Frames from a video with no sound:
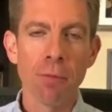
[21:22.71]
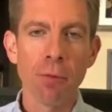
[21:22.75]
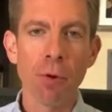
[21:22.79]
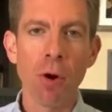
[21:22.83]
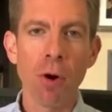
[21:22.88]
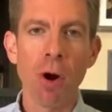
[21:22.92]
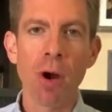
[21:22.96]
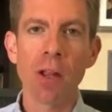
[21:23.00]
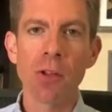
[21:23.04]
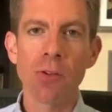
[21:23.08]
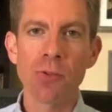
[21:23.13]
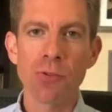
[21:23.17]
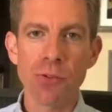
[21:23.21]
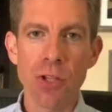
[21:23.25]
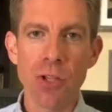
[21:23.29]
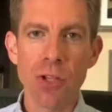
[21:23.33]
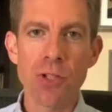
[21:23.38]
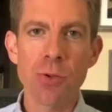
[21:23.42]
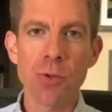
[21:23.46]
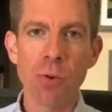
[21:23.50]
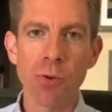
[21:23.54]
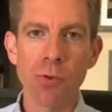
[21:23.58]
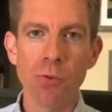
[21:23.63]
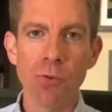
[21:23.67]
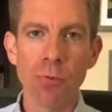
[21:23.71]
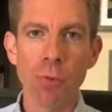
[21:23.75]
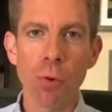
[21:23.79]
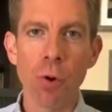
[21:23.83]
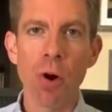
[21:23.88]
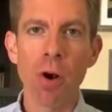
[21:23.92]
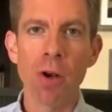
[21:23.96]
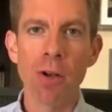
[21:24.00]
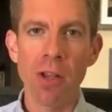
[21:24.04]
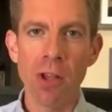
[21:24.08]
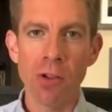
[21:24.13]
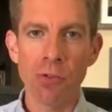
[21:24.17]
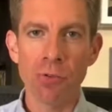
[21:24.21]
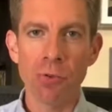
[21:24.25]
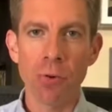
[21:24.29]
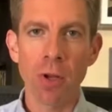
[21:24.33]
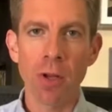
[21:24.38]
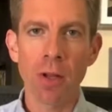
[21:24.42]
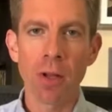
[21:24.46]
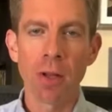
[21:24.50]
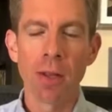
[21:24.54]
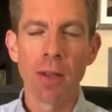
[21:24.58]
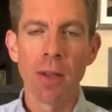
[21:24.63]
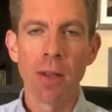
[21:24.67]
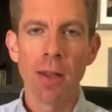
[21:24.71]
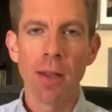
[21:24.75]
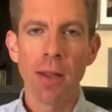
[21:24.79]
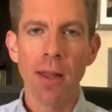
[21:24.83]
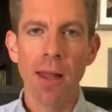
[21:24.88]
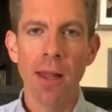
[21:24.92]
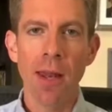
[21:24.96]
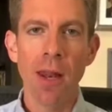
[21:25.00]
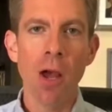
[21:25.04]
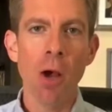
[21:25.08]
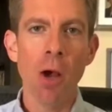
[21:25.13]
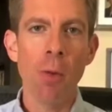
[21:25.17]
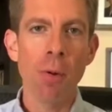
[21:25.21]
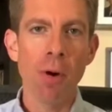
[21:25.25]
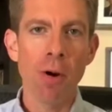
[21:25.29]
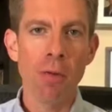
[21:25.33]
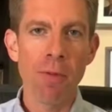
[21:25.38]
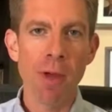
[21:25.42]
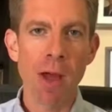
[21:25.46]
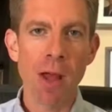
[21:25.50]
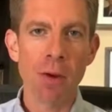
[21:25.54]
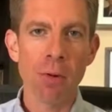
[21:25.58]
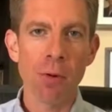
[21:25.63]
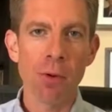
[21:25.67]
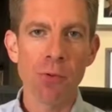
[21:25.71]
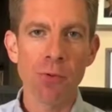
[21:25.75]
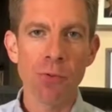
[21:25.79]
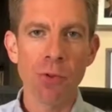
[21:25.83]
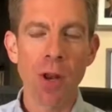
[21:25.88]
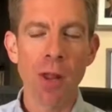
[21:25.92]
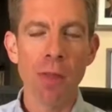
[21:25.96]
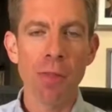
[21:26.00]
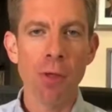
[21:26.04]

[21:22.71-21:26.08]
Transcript: for our constituents, for our district, and help our veterans.